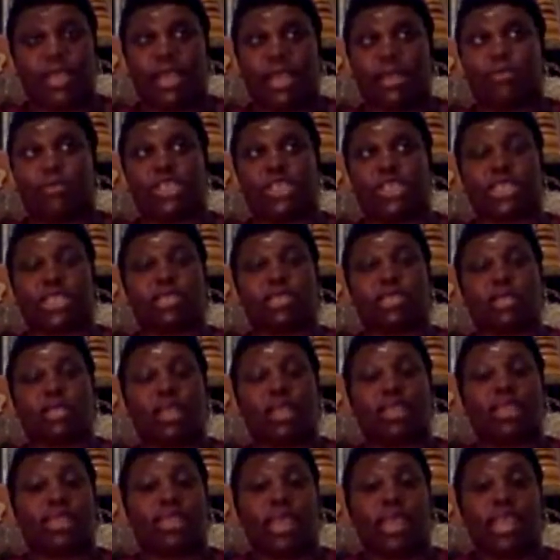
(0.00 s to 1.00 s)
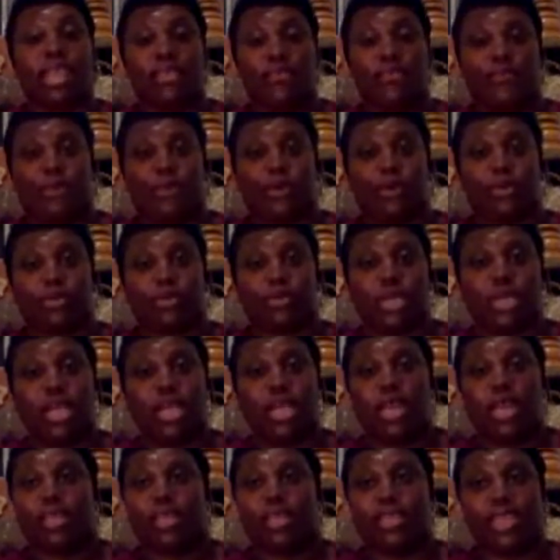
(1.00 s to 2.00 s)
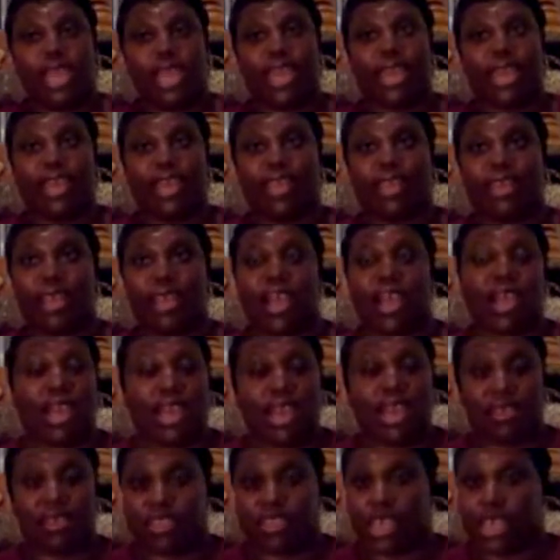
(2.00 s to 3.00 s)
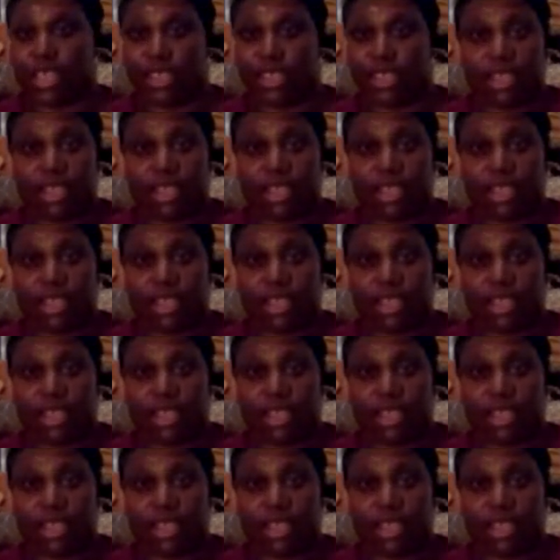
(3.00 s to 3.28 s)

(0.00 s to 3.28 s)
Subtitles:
I'm just thankful that I have that love.